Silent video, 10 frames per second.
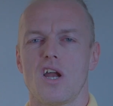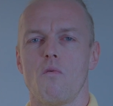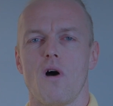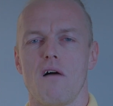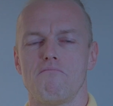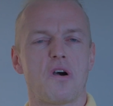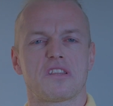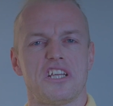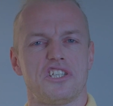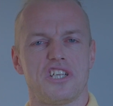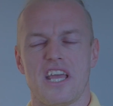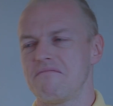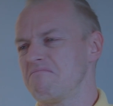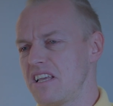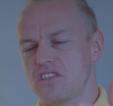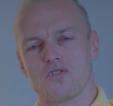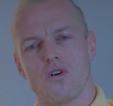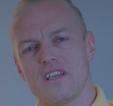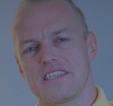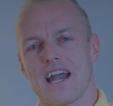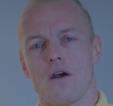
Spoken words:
you know what? Fuck this shit. Let's sort this